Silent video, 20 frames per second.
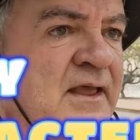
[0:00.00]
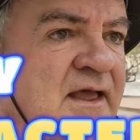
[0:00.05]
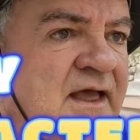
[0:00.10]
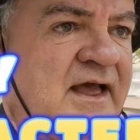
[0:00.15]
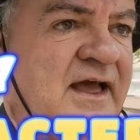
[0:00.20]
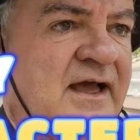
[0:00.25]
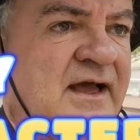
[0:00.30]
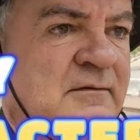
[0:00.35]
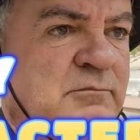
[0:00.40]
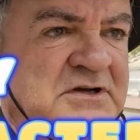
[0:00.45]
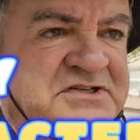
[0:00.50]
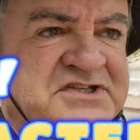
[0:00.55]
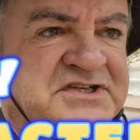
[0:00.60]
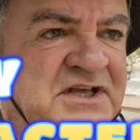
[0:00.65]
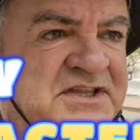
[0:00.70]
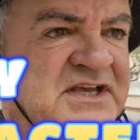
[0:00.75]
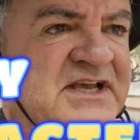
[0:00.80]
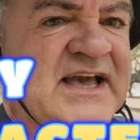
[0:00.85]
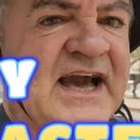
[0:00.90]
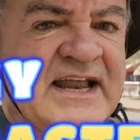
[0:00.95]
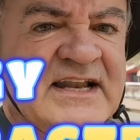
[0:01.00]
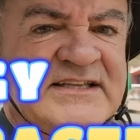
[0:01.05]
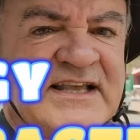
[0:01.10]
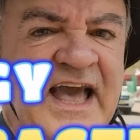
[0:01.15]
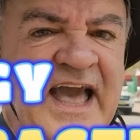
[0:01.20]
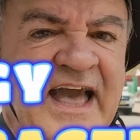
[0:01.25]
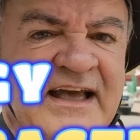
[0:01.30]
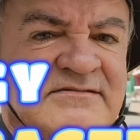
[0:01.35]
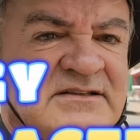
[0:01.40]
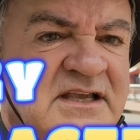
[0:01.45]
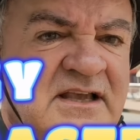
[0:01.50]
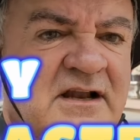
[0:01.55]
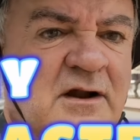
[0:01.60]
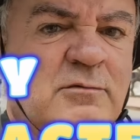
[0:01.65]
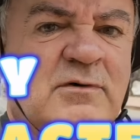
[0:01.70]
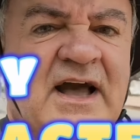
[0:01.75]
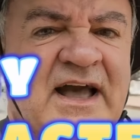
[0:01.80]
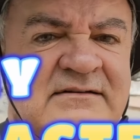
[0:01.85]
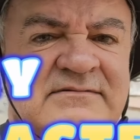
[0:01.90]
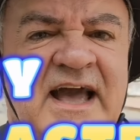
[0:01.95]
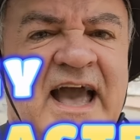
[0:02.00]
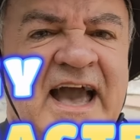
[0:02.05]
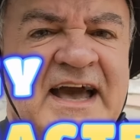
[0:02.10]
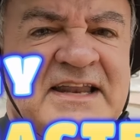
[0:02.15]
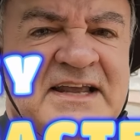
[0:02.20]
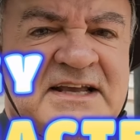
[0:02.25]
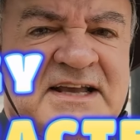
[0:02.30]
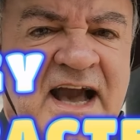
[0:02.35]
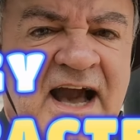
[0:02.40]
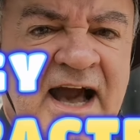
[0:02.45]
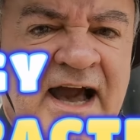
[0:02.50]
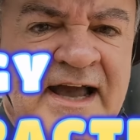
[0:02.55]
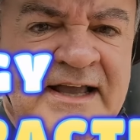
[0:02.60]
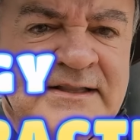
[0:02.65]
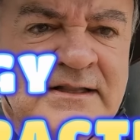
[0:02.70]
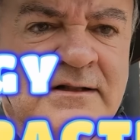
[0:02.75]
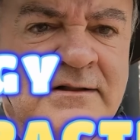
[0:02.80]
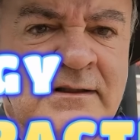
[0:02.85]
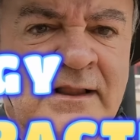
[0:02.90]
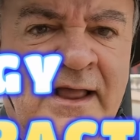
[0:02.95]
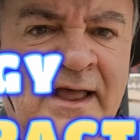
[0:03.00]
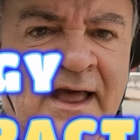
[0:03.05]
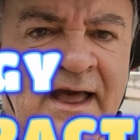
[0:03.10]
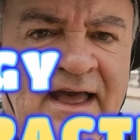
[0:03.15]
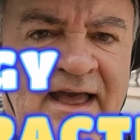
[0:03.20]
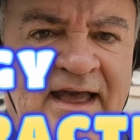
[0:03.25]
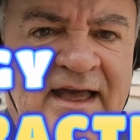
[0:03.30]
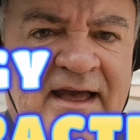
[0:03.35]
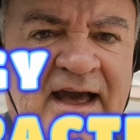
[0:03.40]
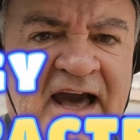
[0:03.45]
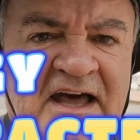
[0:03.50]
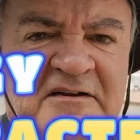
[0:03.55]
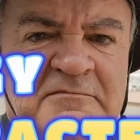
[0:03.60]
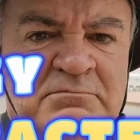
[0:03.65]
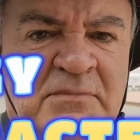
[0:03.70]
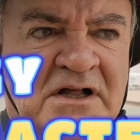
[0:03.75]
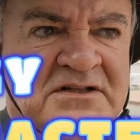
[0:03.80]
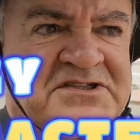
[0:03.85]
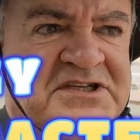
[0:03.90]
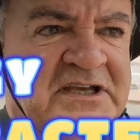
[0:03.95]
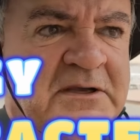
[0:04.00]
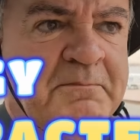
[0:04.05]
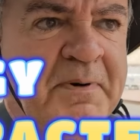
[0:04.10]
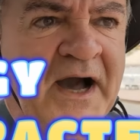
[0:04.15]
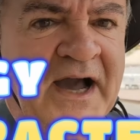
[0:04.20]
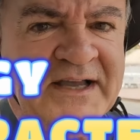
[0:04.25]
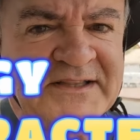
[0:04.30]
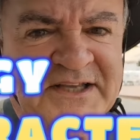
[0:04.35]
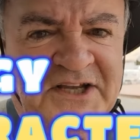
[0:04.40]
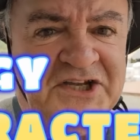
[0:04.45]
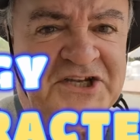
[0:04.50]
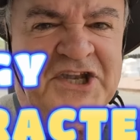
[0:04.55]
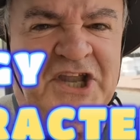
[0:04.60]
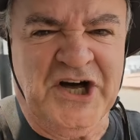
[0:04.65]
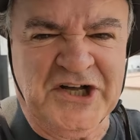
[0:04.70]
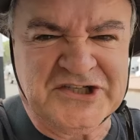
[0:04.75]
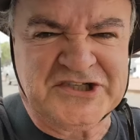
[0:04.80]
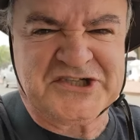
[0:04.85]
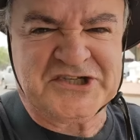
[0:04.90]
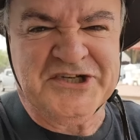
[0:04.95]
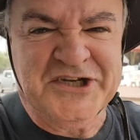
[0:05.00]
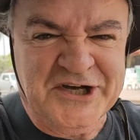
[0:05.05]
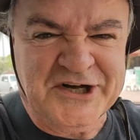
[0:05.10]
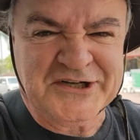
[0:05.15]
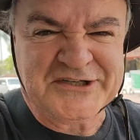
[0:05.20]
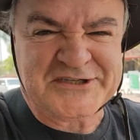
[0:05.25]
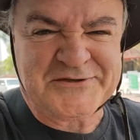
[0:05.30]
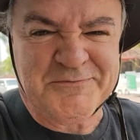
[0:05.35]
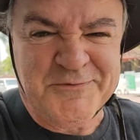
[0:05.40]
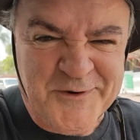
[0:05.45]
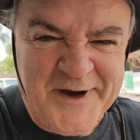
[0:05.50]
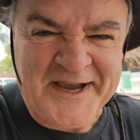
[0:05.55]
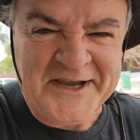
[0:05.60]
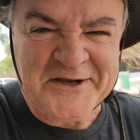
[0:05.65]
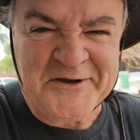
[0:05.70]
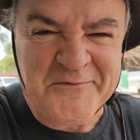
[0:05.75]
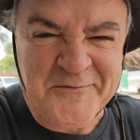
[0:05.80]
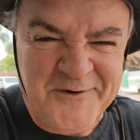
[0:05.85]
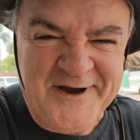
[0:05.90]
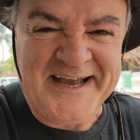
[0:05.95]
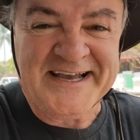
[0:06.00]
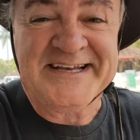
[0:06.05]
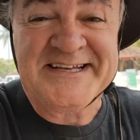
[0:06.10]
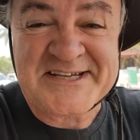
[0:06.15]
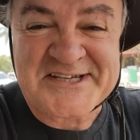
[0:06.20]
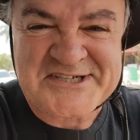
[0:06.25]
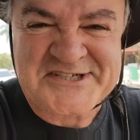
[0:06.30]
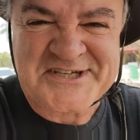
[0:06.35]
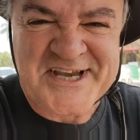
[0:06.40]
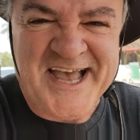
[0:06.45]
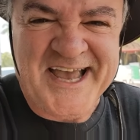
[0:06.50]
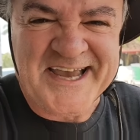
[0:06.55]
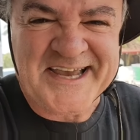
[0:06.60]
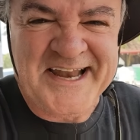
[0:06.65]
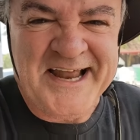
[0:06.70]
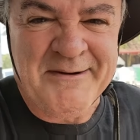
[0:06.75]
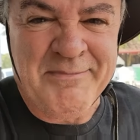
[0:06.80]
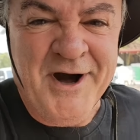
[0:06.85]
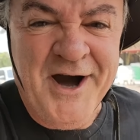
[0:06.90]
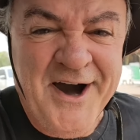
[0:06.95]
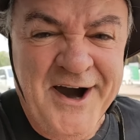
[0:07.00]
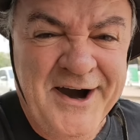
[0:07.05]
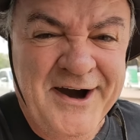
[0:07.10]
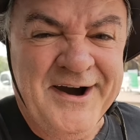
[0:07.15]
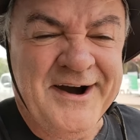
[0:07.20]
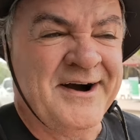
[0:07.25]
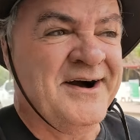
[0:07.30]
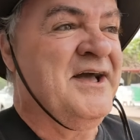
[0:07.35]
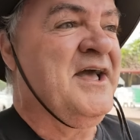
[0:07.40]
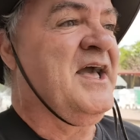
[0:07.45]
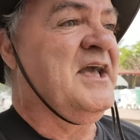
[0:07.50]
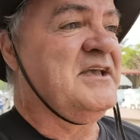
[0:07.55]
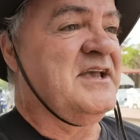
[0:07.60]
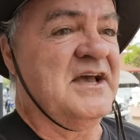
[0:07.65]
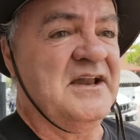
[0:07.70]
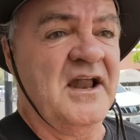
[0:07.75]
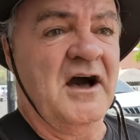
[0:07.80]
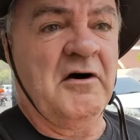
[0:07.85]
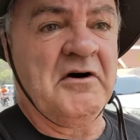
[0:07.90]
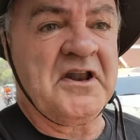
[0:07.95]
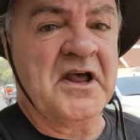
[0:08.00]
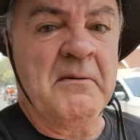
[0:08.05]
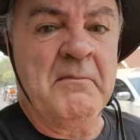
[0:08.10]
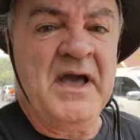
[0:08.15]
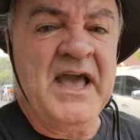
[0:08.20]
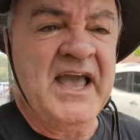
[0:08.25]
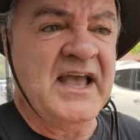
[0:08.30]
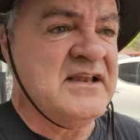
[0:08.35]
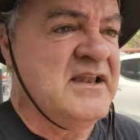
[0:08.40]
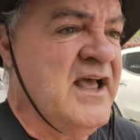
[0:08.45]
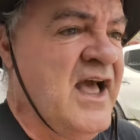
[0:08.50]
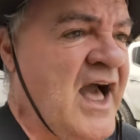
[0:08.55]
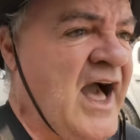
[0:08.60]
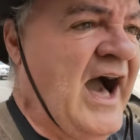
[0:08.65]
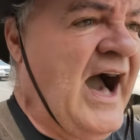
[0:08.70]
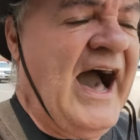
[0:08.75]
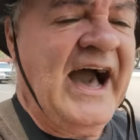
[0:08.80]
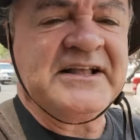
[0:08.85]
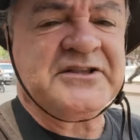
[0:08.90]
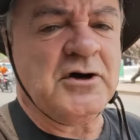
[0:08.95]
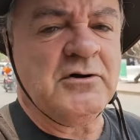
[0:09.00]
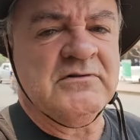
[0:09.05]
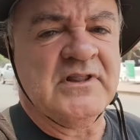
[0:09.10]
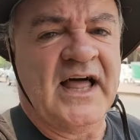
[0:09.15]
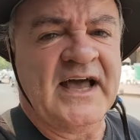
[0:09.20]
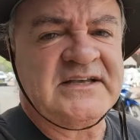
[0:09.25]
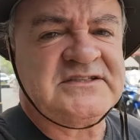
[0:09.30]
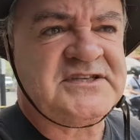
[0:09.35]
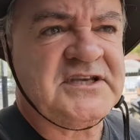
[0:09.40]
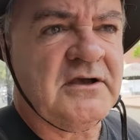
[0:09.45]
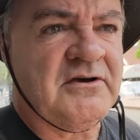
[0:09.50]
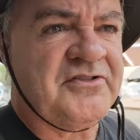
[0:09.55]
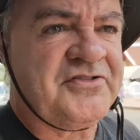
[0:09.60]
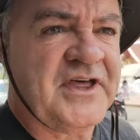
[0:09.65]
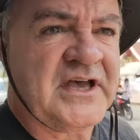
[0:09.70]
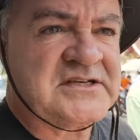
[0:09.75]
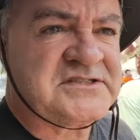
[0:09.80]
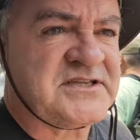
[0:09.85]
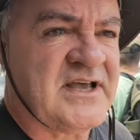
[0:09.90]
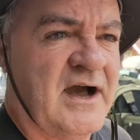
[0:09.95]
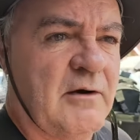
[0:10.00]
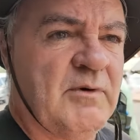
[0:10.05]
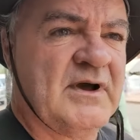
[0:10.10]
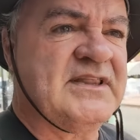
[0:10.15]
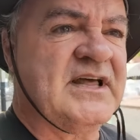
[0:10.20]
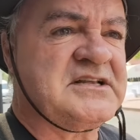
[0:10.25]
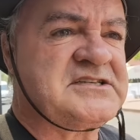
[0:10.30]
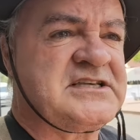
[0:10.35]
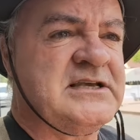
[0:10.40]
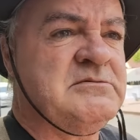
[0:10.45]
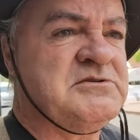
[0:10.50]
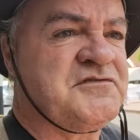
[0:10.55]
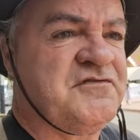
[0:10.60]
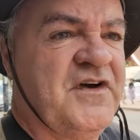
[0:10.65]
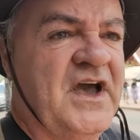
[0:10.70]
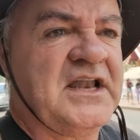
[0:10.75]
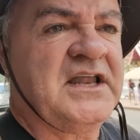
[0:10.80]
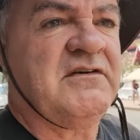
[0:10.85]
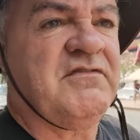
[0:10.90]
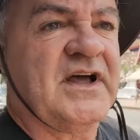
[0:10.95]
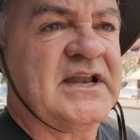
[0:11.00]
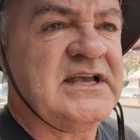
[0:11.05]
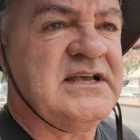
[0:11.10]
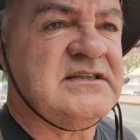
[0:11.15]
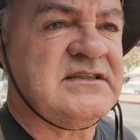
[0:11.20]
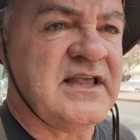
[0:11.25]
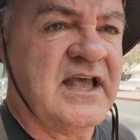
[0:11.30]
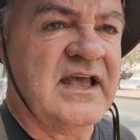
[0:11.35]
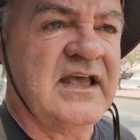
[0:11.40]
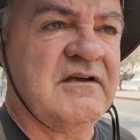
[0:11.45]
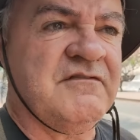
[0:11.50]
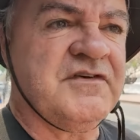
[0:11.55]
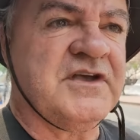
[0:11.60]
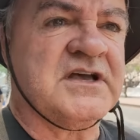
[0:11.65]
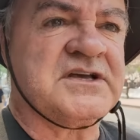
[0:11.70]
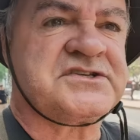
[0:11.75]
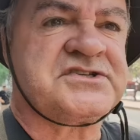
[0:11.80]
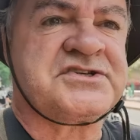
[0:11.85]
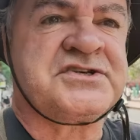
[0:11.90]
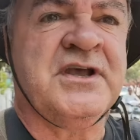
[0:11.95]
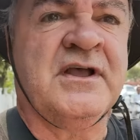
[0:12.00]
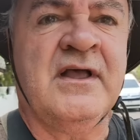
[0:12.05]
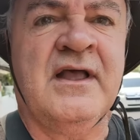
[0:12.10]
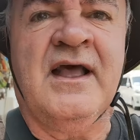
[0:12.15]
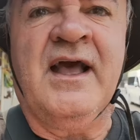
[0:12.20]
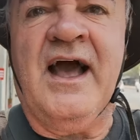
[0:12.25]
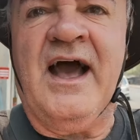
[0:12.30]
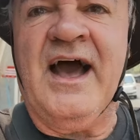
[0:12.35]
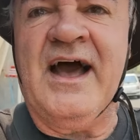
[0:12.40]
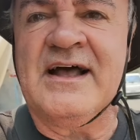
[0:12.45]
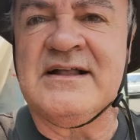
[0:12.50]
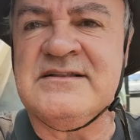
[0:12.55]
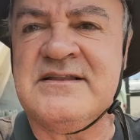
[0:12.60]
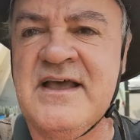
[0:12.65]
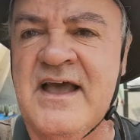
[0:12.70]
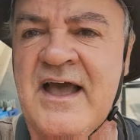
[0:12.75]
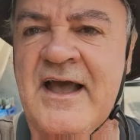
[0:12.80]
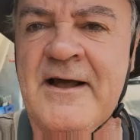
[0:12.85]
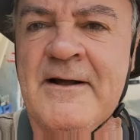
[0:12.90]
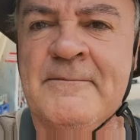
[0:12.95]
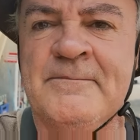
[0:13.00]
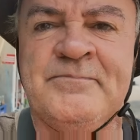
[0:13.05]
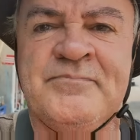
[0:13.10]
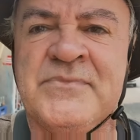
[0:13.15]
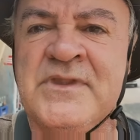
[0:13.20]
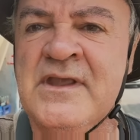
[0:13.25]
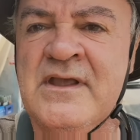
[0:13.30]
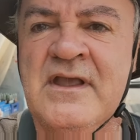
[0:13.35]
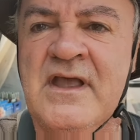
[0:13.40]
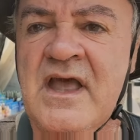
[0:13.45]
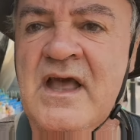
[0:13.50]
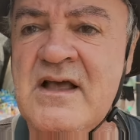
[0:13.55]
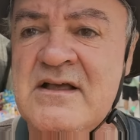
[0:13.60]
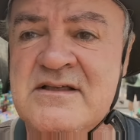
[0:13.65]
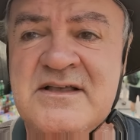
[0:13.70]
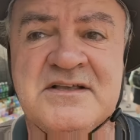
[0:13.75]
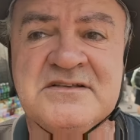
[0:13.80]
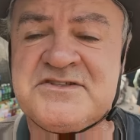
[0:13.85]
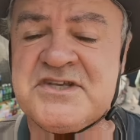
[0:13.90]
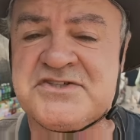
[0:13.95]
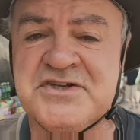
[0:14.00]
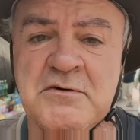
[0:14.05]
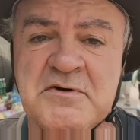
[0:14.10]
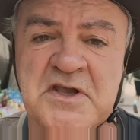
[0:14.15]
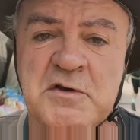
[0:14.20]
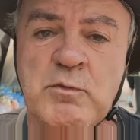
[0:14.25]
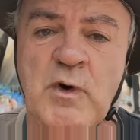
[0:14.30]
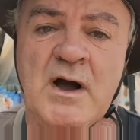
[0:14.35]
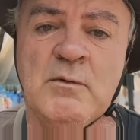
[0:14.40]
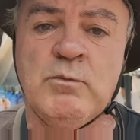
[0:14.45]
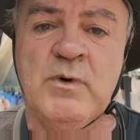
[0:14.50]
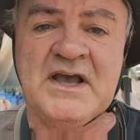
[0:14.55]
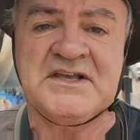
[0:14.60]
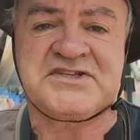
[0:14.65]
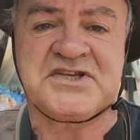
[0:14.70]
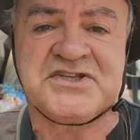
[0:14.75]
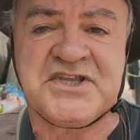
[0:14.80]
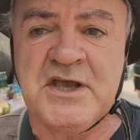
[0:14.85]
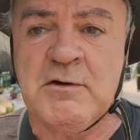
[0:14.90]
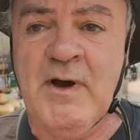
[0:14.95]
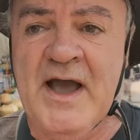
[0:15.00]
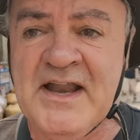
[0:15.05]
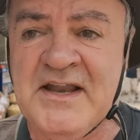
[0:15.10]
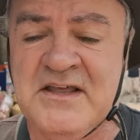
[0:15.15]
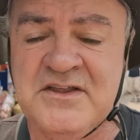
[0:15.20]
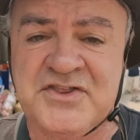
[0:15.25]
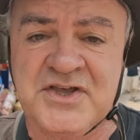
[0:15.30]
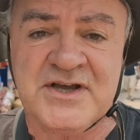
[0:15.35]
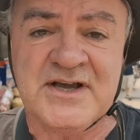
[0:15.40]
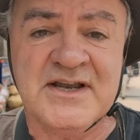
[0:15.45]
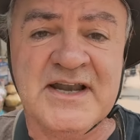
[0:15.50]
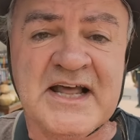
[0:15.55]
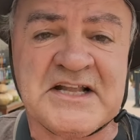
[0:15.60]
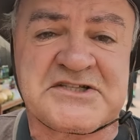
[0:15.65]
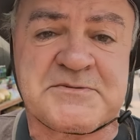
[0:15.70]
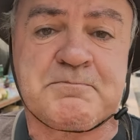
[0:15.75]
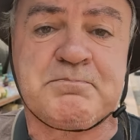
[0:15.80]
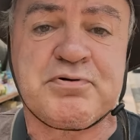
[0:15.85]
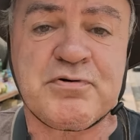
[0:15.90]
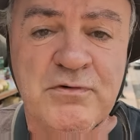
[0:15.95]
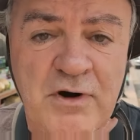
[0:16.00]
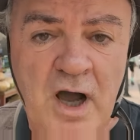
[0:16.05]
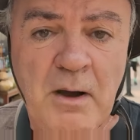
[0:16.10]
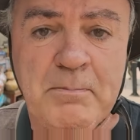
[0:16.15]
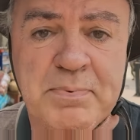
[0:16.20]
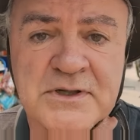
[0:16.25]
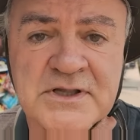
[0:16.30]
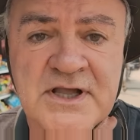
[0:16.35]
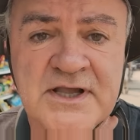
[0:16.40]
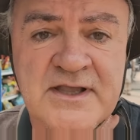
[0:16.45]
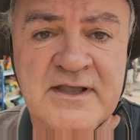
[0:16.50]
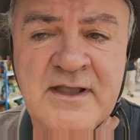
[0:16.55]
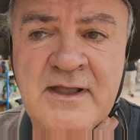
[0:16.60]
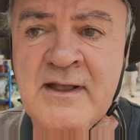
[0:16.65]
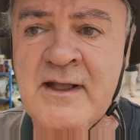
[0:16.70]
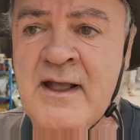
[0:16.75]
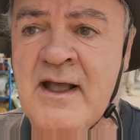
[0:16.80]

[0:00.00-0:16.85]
What's the other character? Eric Idle out of Monty Python. Nudge, nudge, wink, wink, saying them. Oh, you know what I mean? I don't like doing things that way. That seems very, very devious. And there's only one way to do anything, and that's properly.